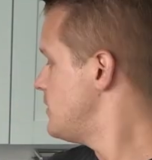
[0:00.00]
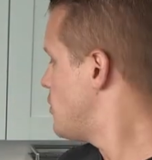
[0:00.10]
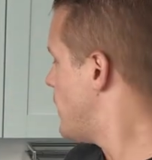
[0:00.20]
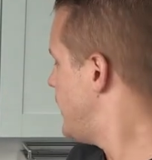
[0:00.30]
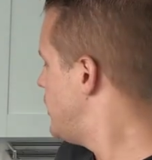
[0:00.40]

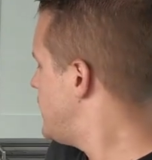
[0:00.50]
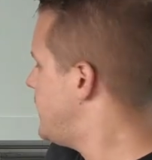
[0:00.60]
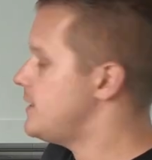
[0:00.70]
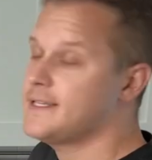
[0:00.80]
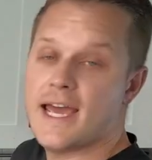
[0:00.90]
acquired
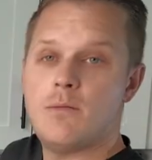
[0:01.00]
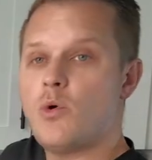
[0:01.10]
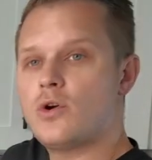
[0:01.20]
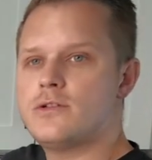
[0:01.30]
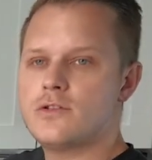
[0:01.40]
a Time
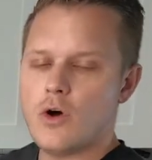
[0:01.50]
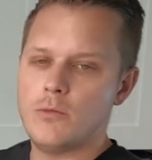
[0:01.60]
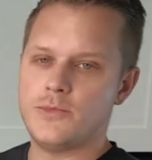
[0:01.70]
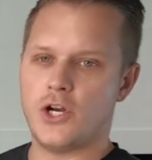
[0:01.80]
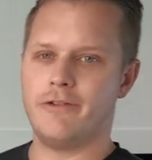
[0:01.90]
War
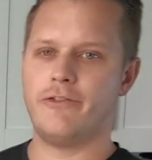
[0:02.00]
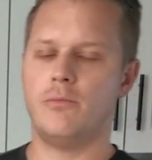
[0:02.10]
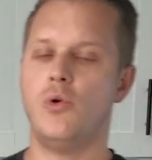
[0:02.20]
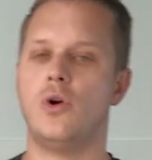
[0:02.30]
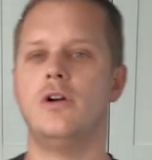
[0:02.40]
sculptor for
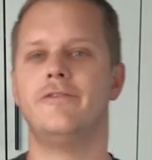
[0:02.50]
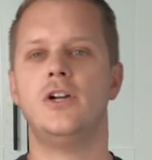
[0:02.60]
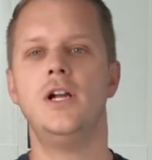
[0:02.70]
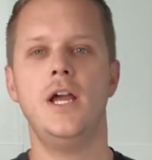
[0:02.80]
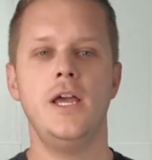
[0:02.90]
pour
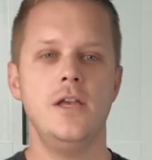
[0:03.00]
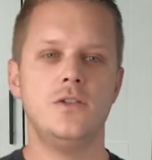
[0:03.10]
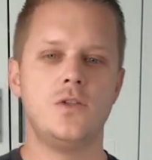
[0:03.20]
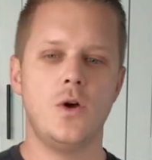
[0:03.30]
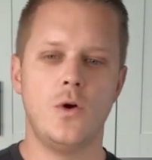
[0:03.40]
over.
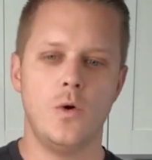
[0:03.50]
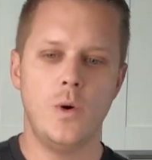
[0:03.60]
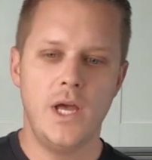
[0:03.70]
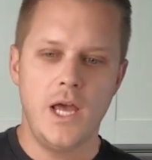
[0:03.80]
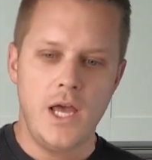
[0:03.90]
So